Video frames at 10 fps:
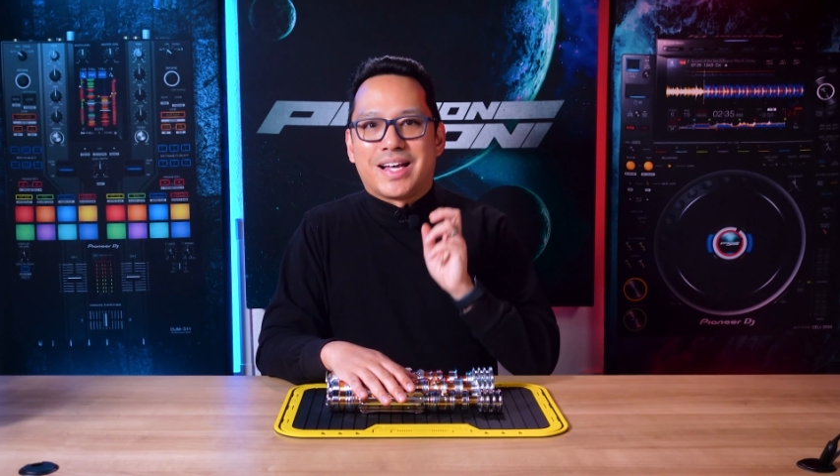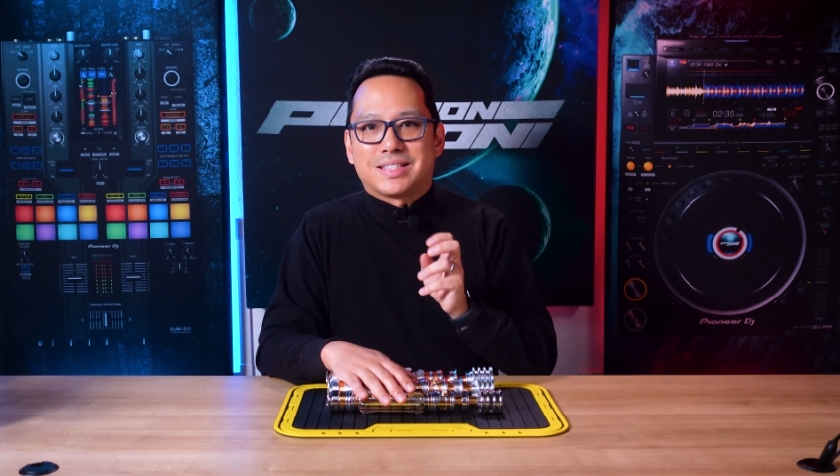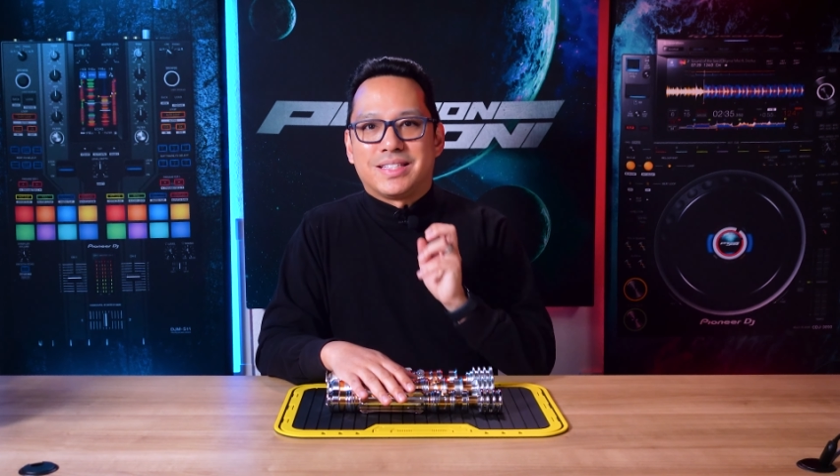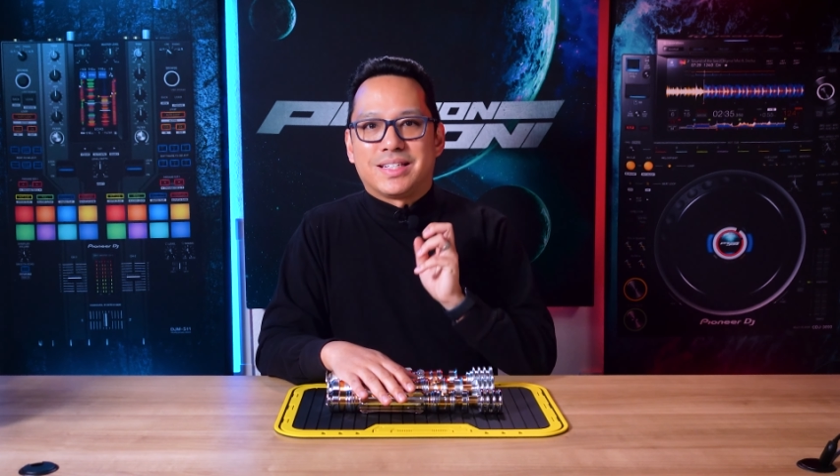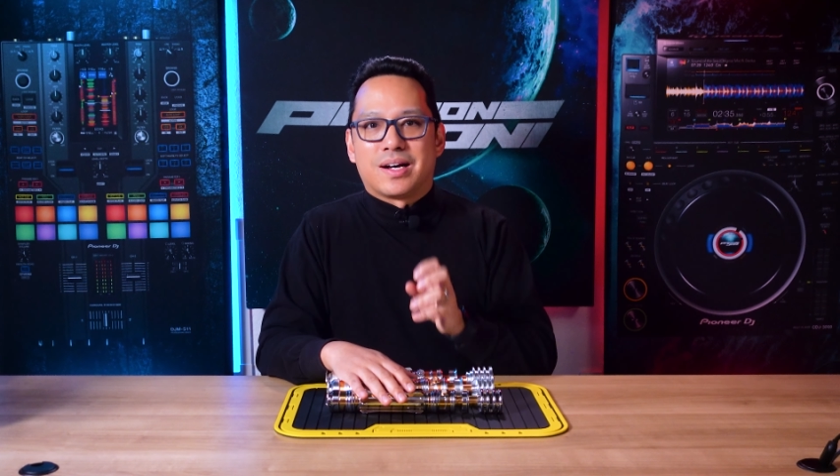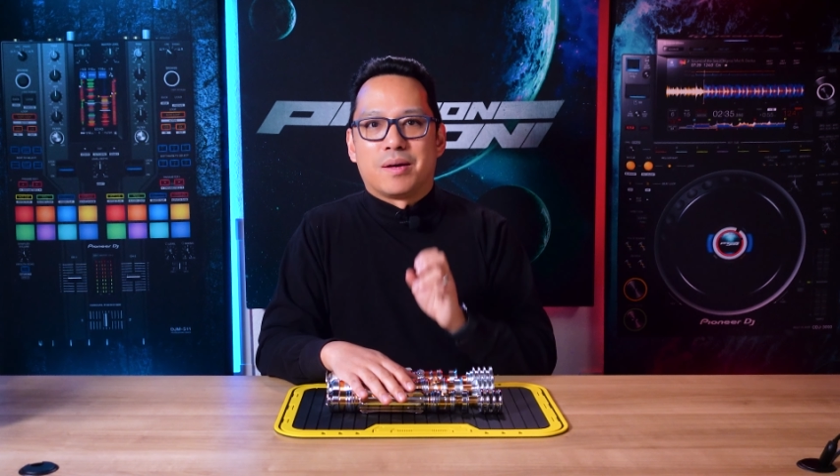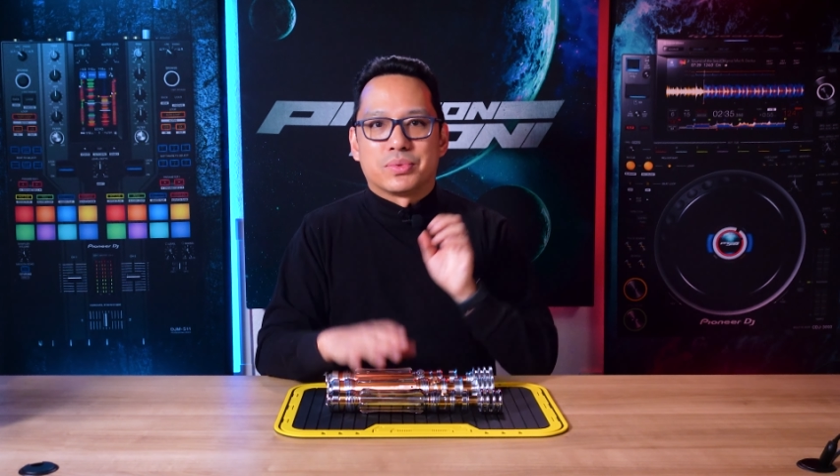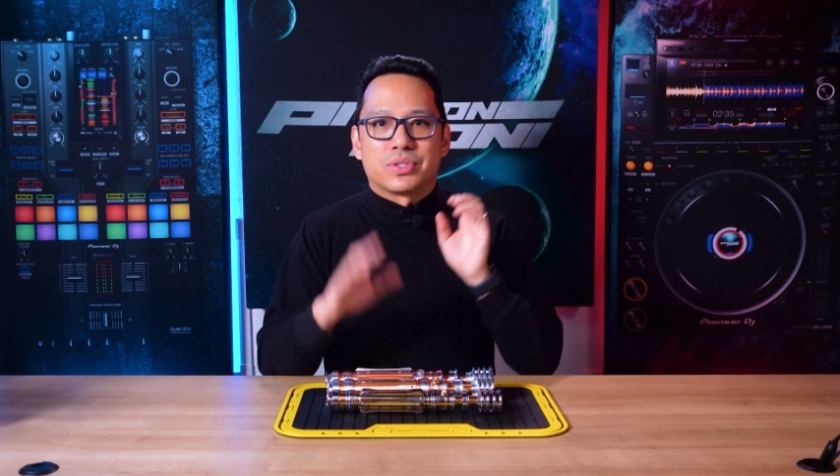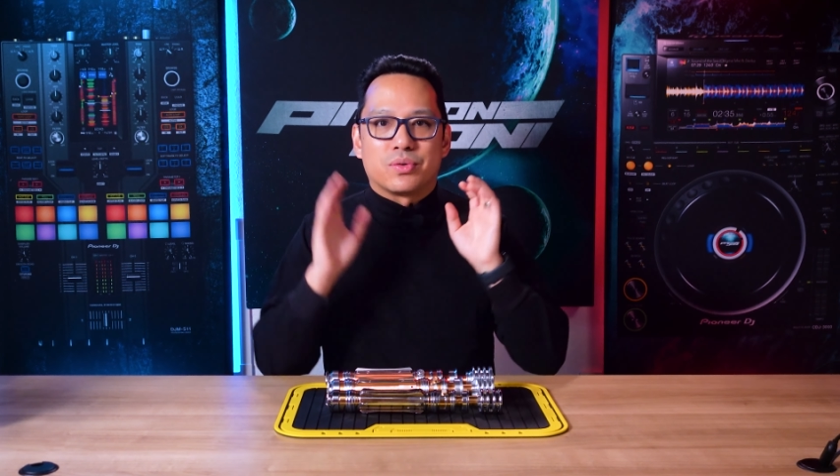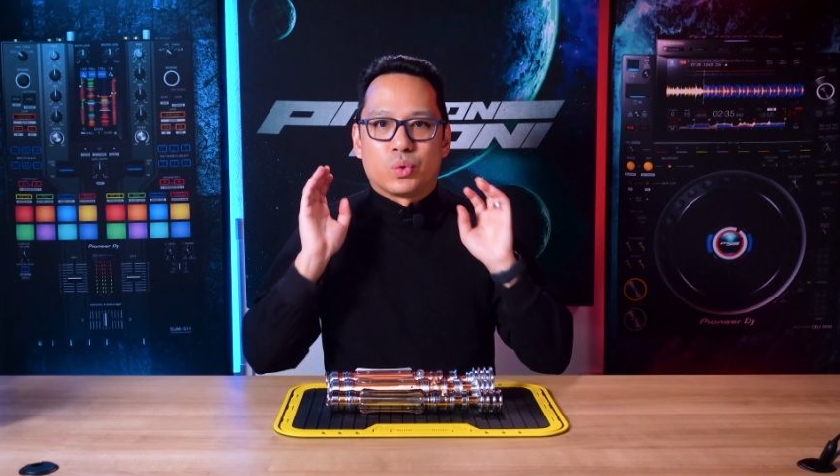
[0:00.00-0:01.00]
SE
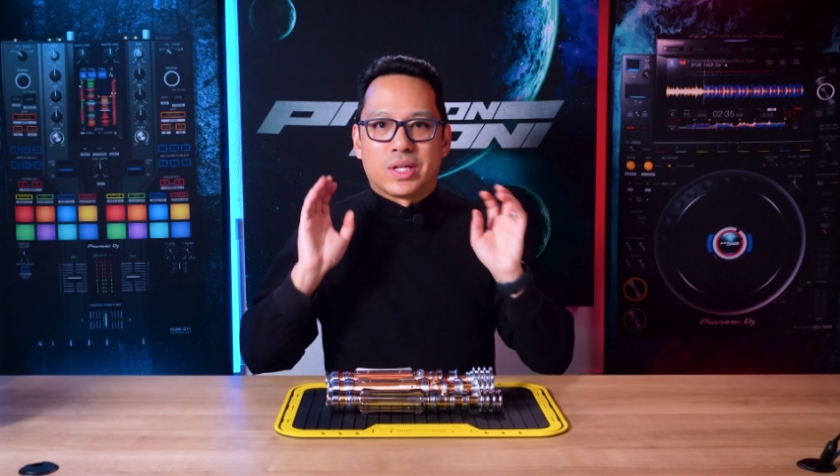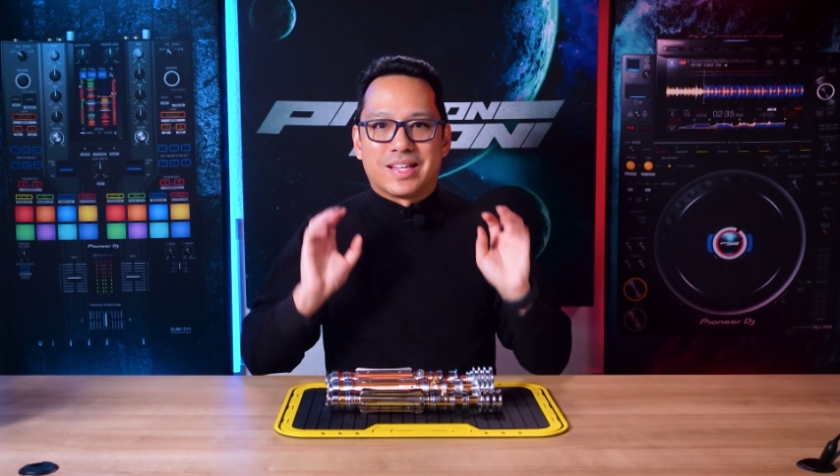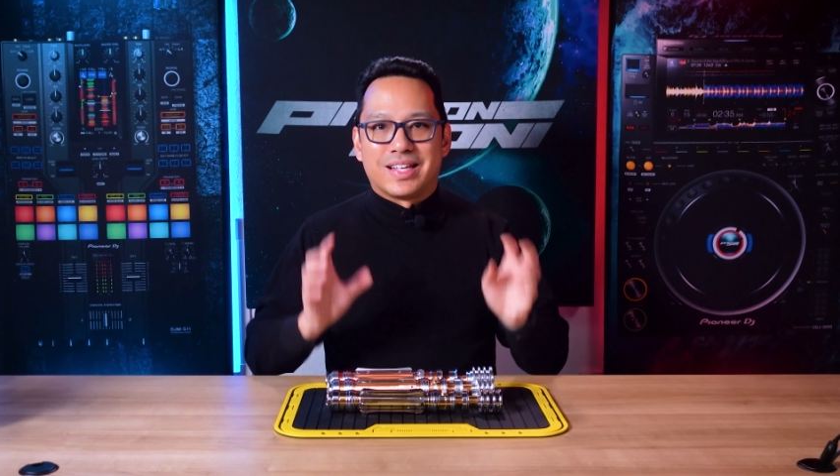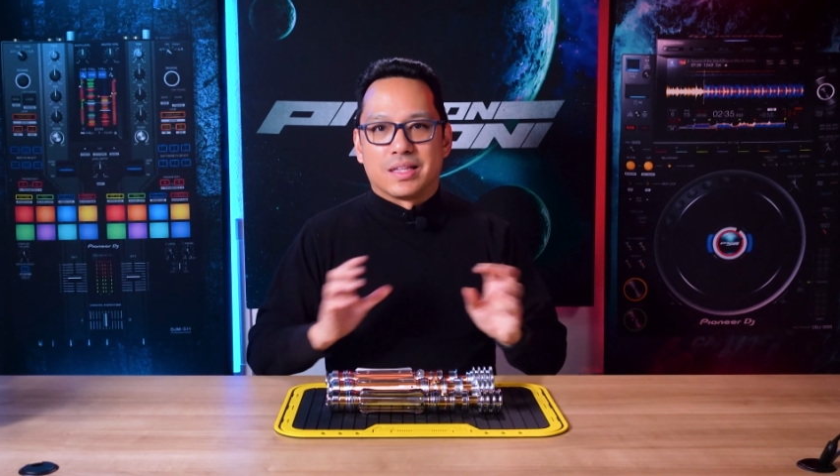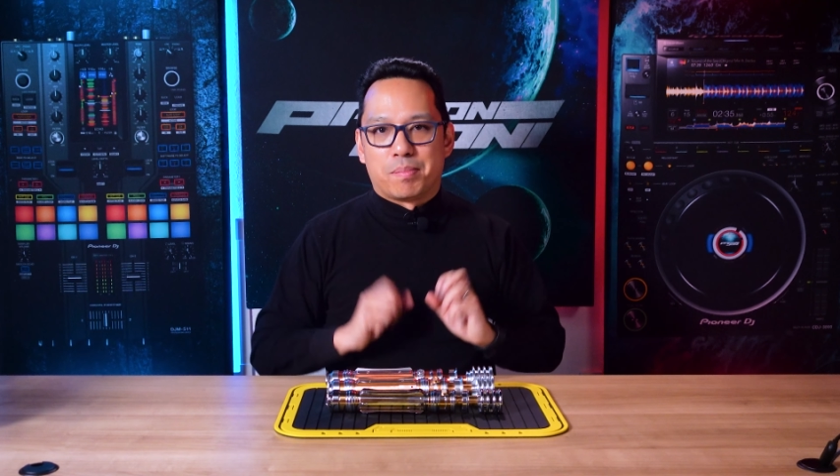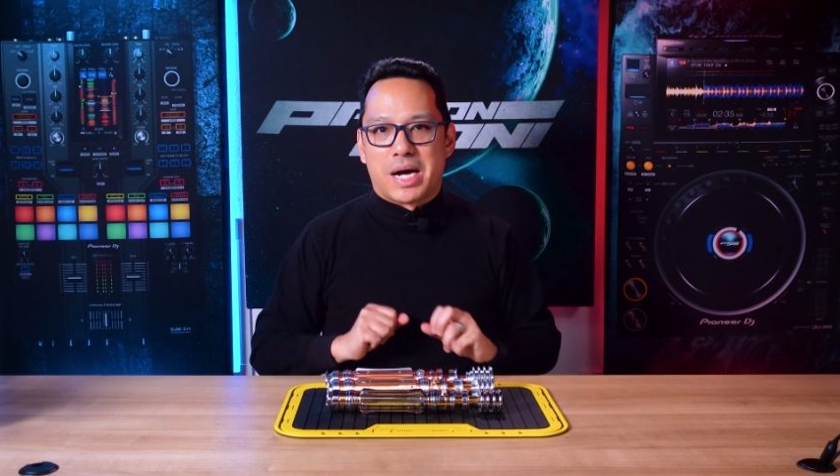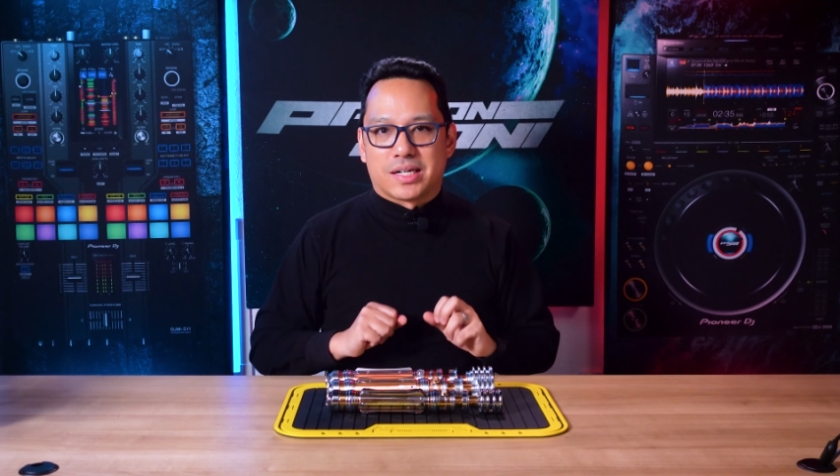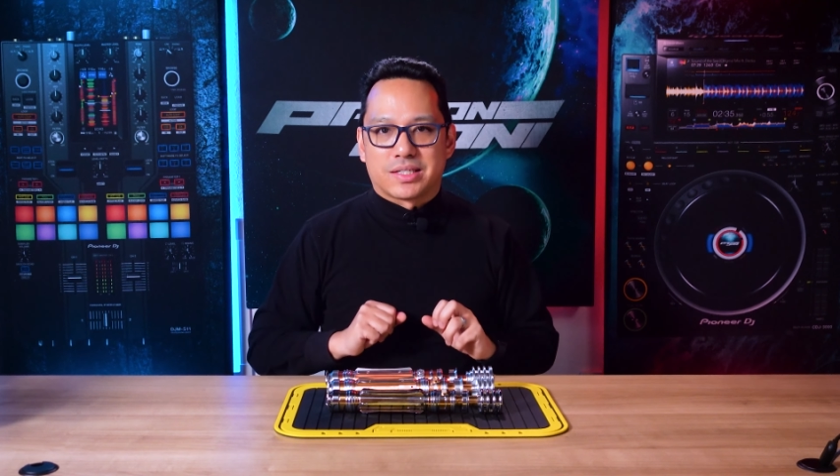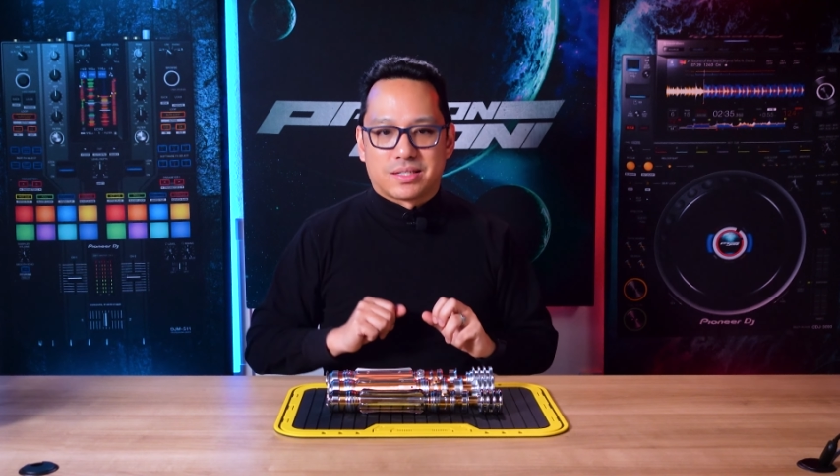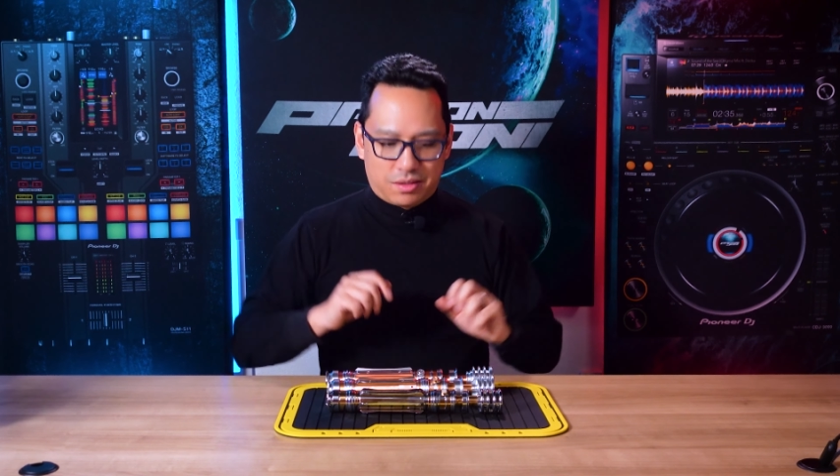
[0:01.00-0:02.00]
comes with in the
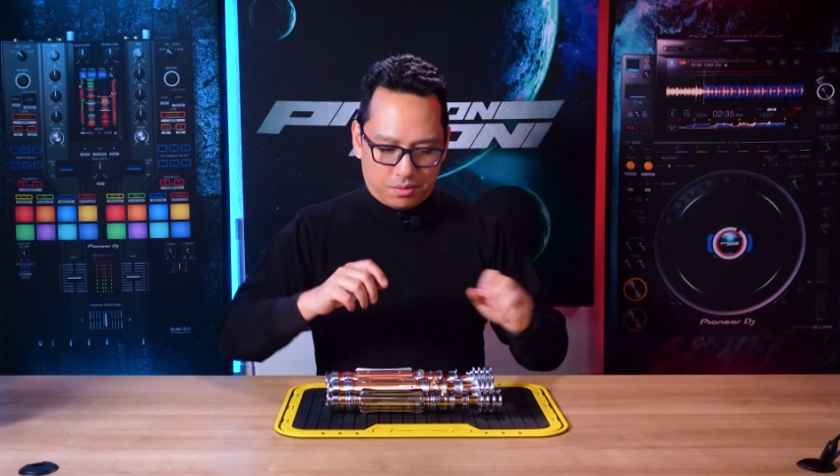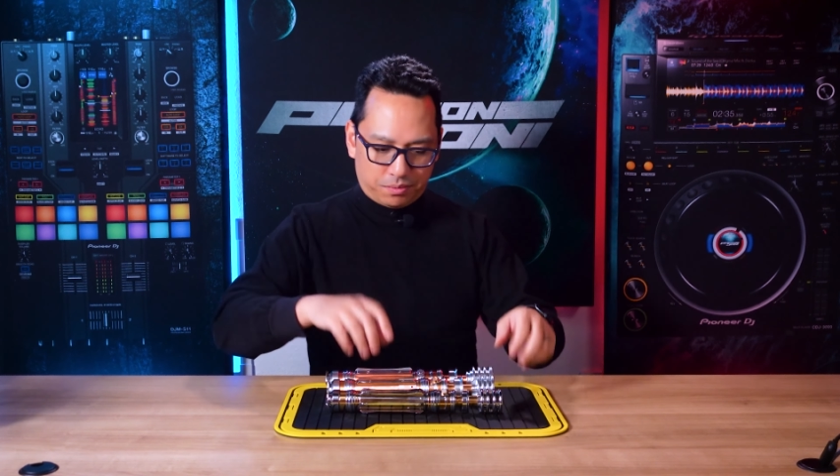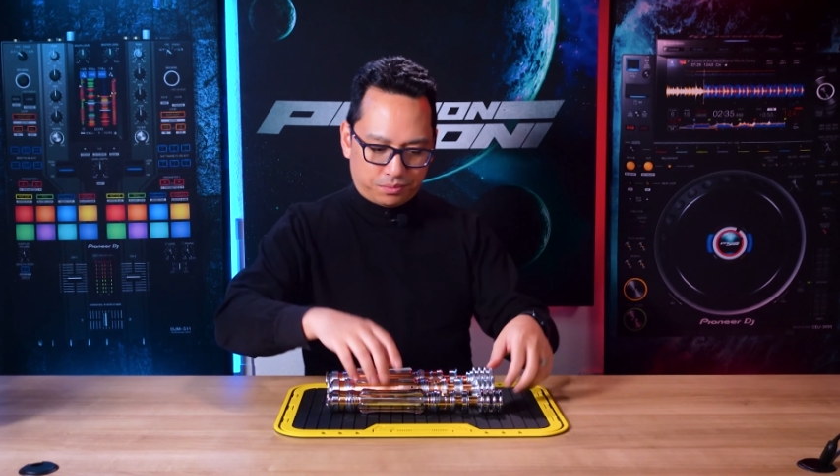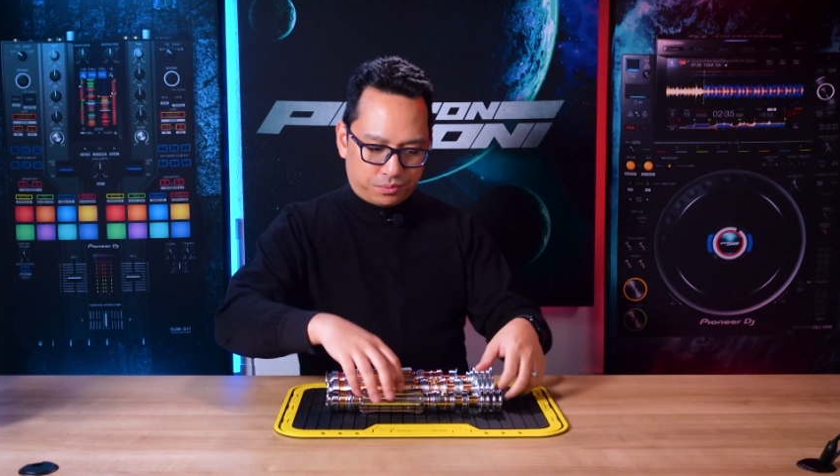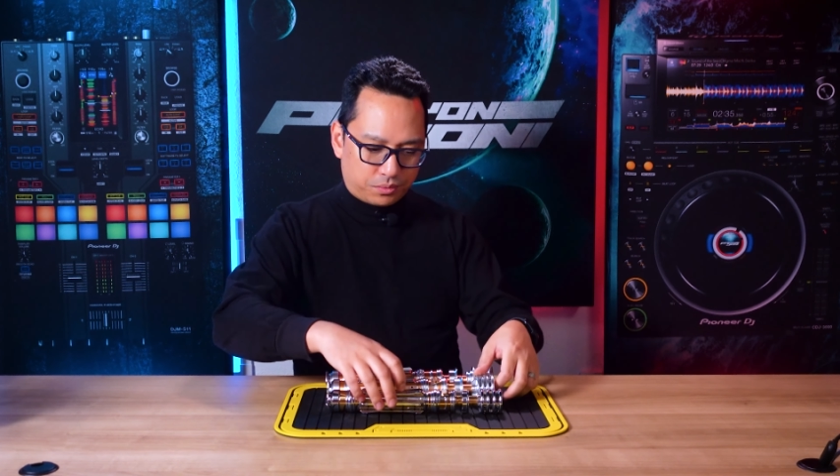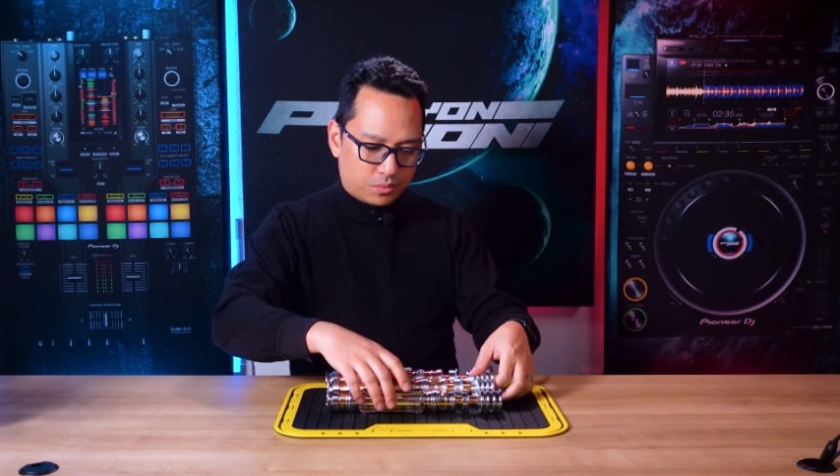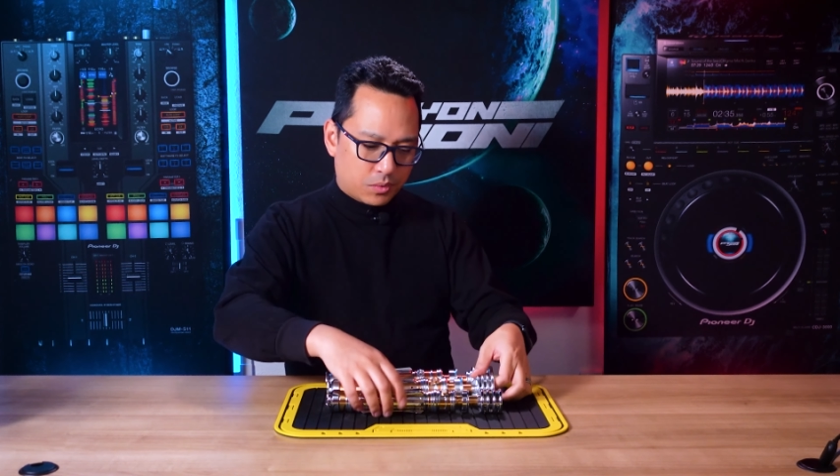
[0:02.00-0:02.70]
box.